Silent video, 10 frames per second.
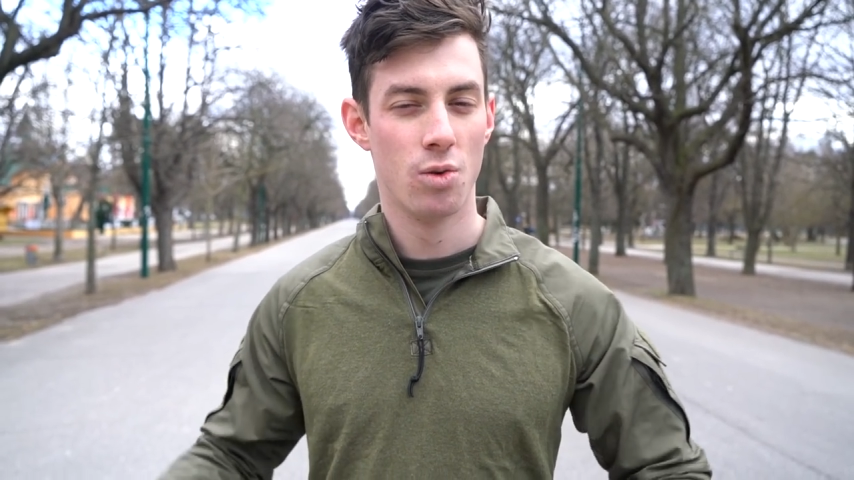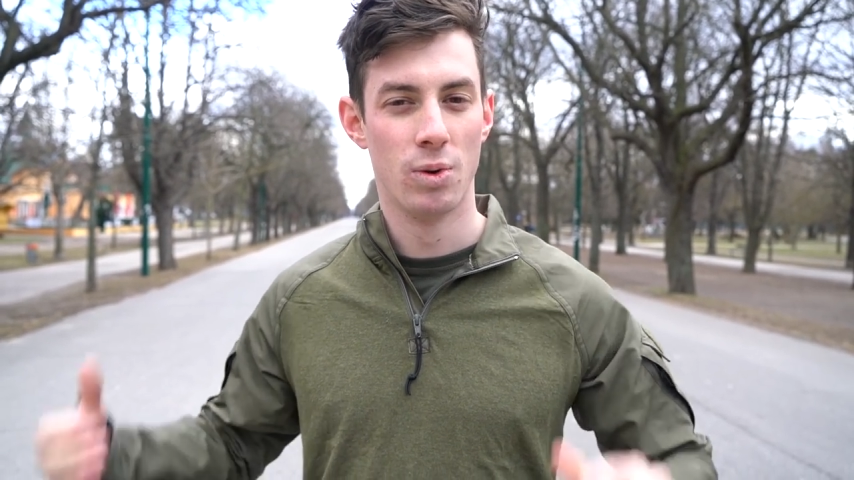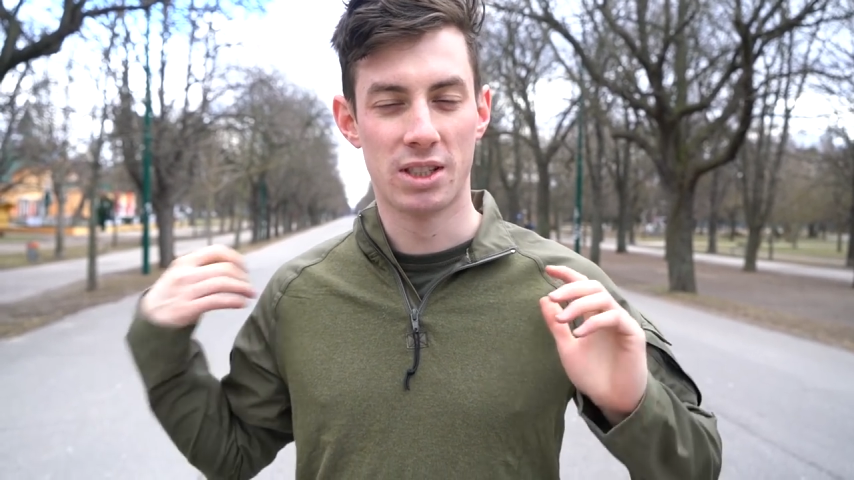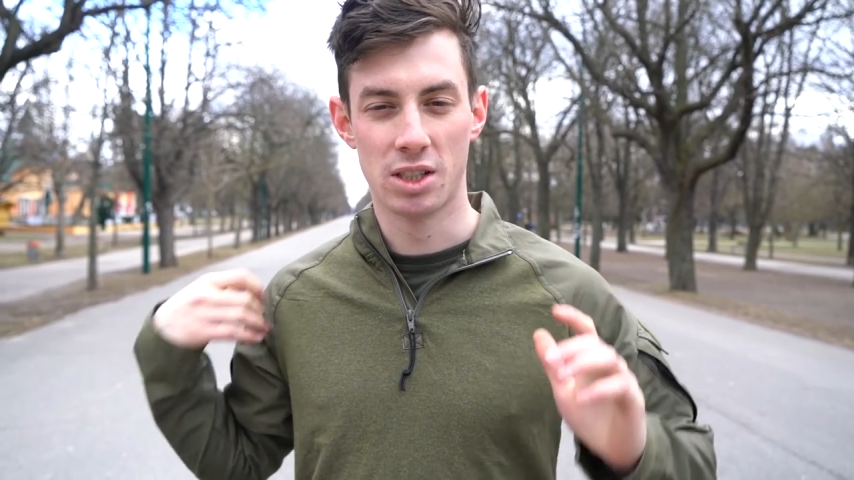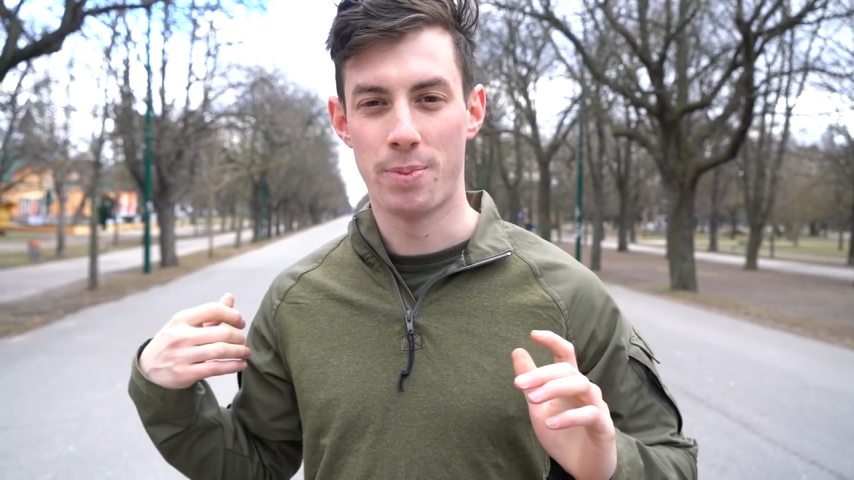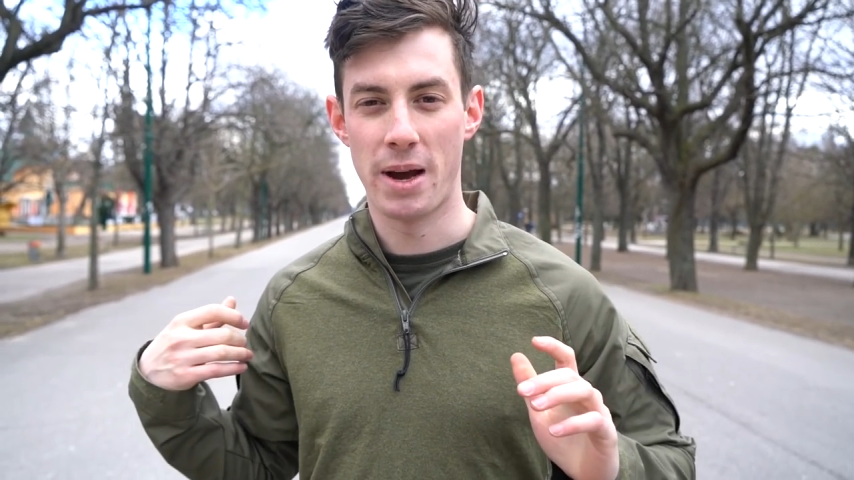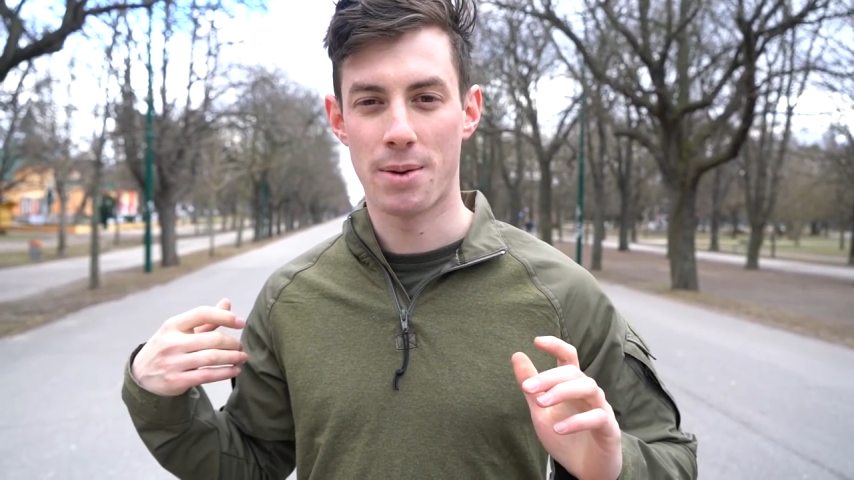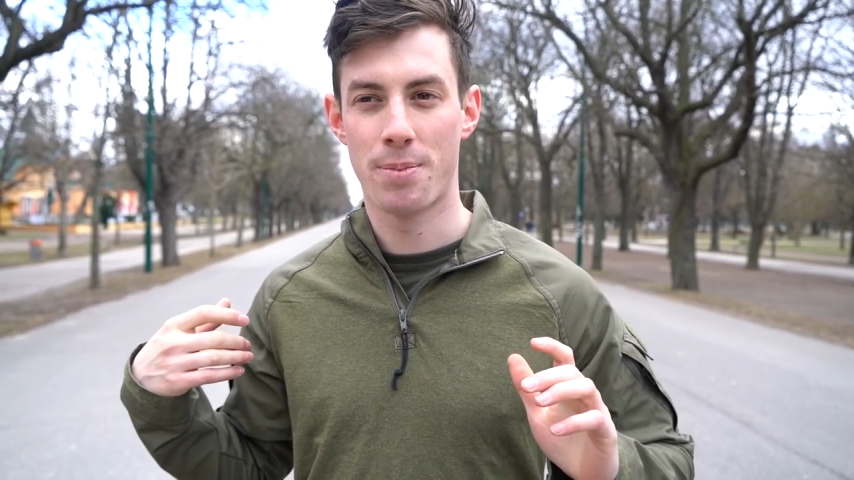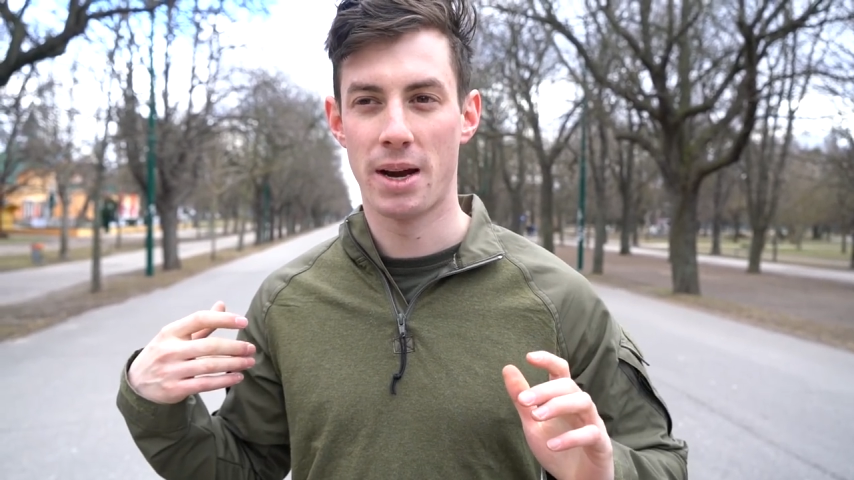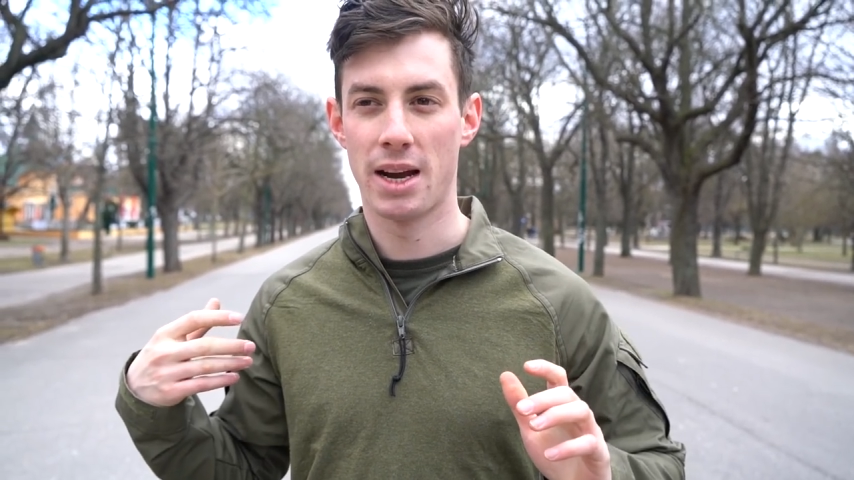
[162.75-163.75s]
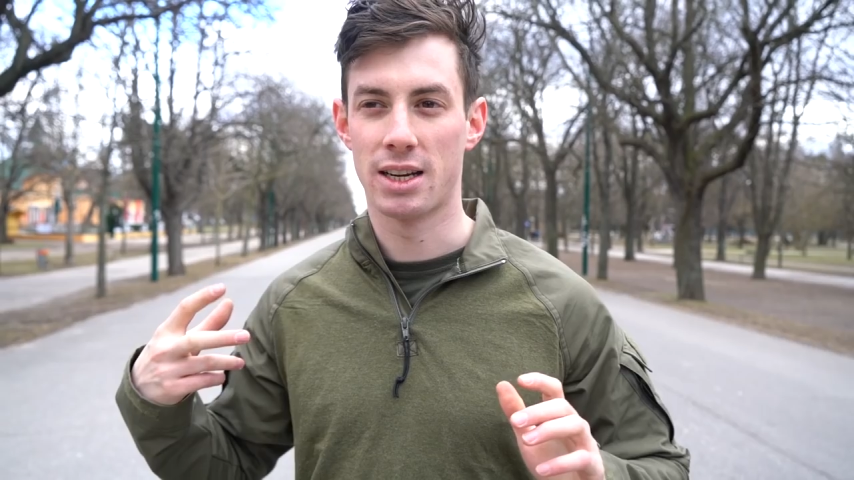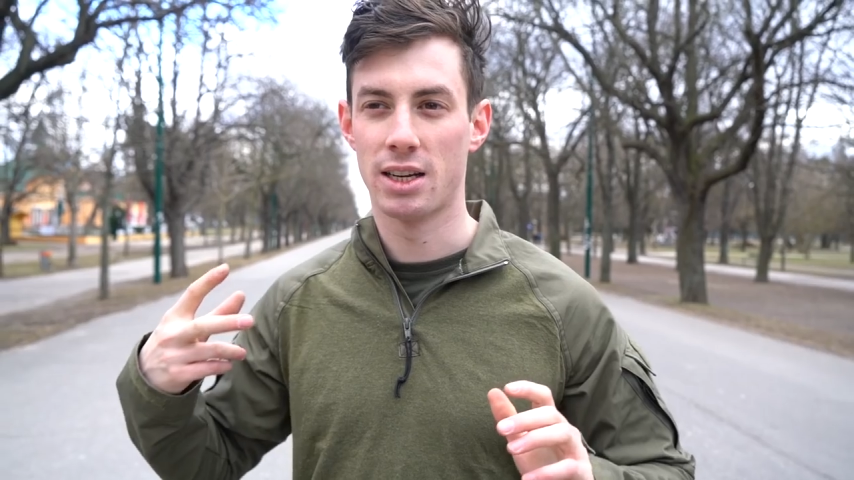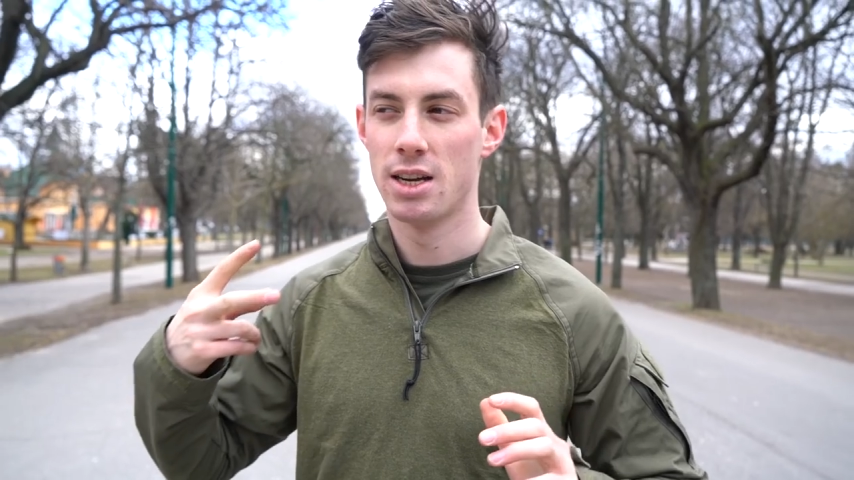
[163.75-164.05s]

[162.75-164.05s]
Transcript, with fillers: with this backpack